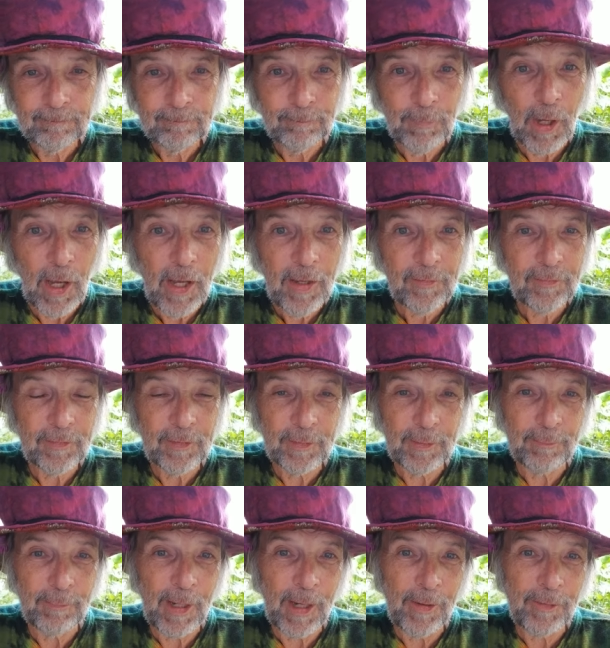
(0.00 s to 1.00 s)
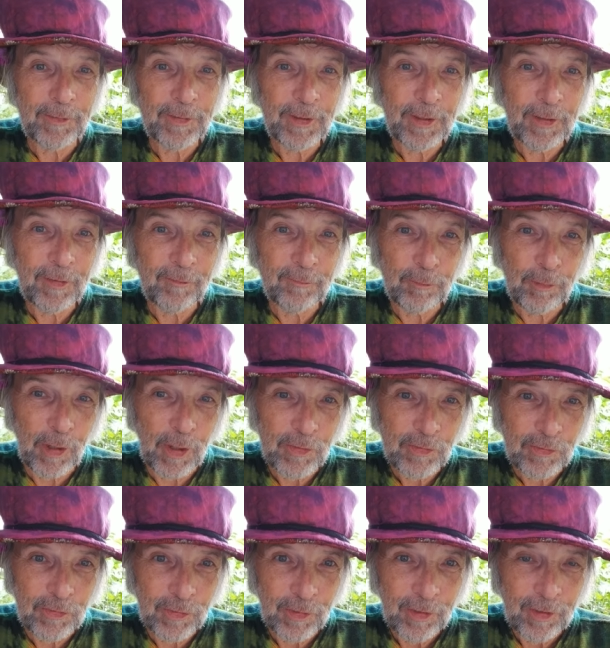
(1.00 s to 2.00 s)
bathed in a bounty of
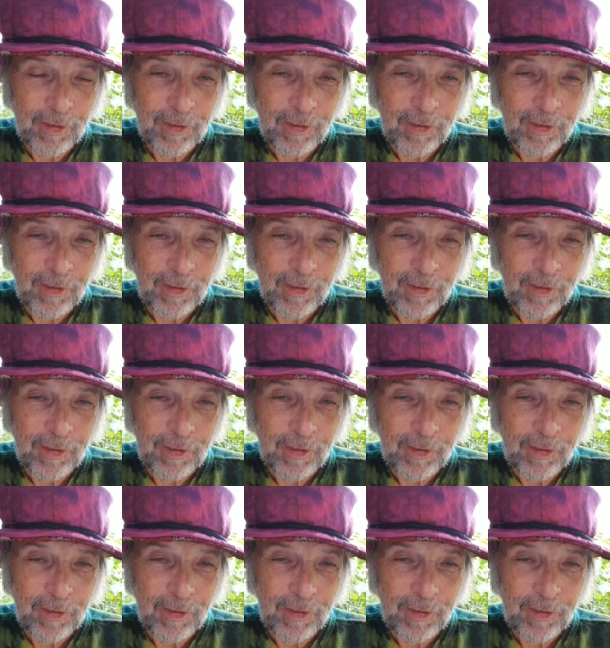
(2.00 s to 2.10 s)
fresh,